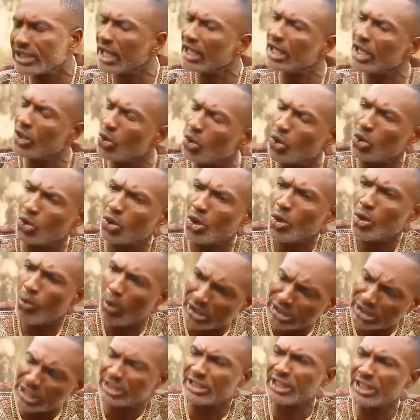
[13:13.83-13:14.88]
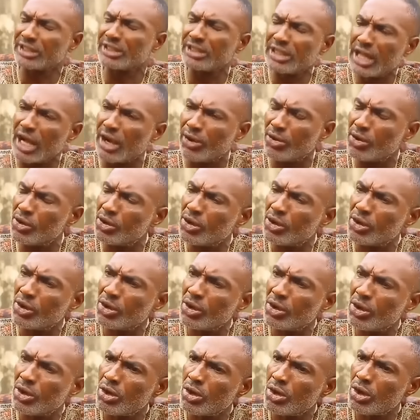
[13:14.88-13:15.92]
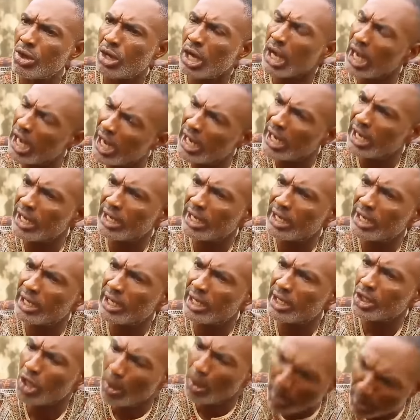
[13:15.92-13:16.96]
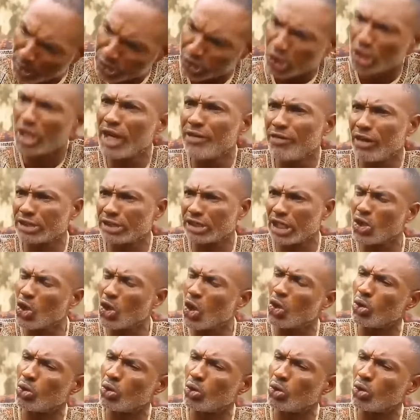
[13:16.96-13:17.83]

that girl alone. What is it now? Eh? You should leave us